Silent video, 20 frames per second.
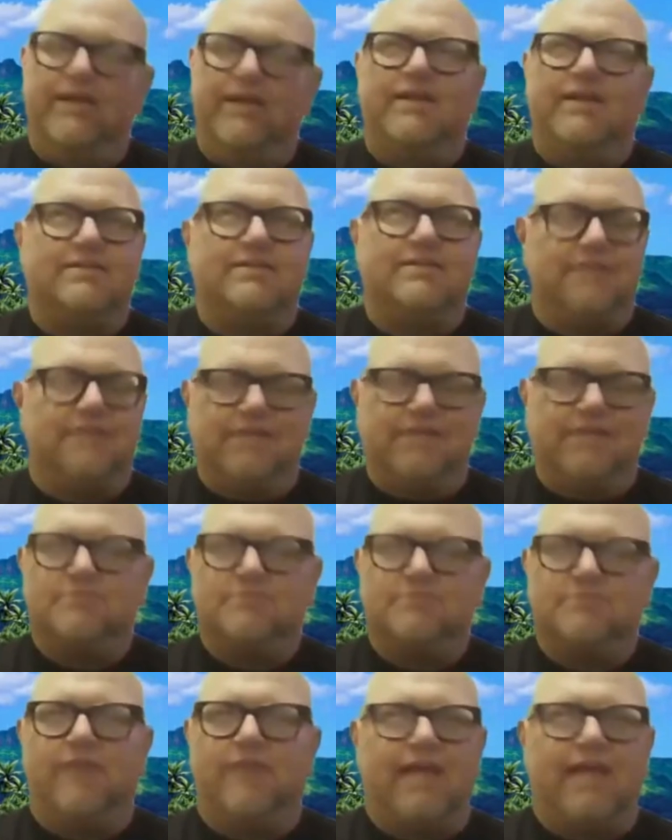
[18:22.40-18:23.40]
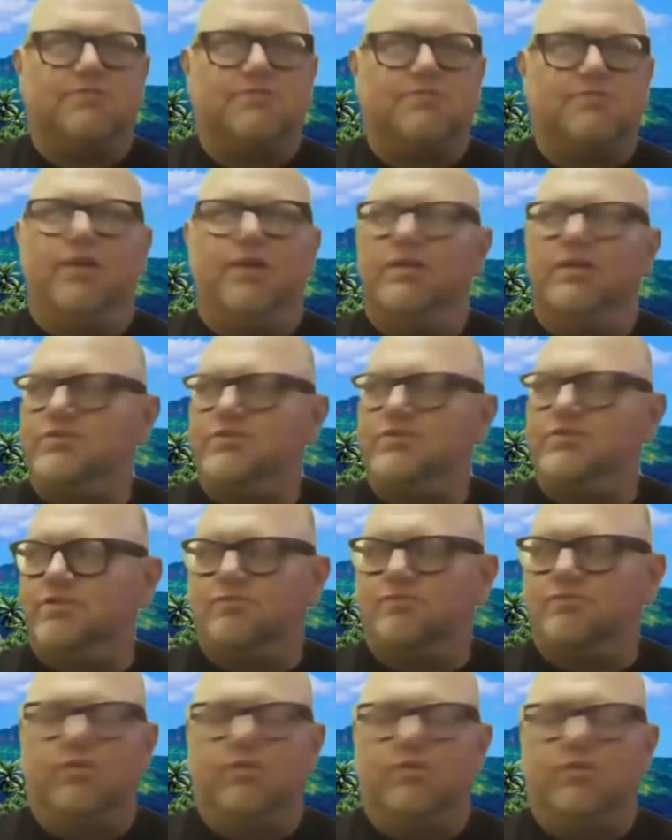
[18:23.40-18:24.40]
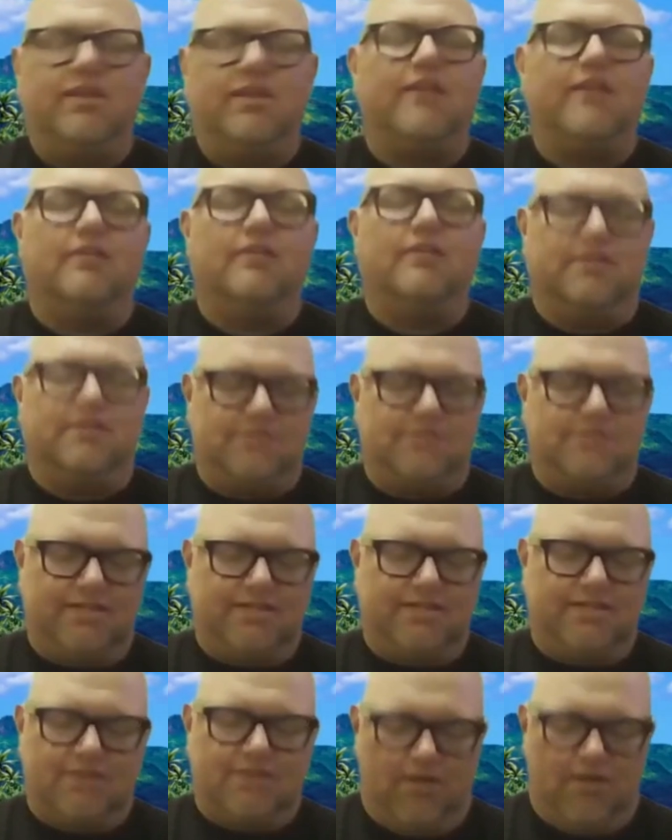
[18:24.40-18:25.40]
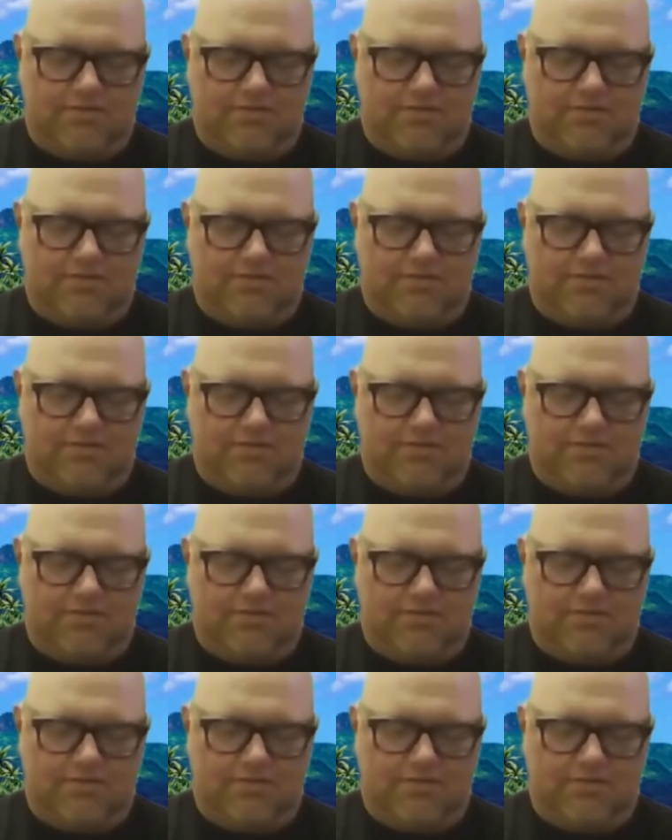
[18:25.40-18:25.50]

is. His gas pedal is just ridiculous. It's awesome.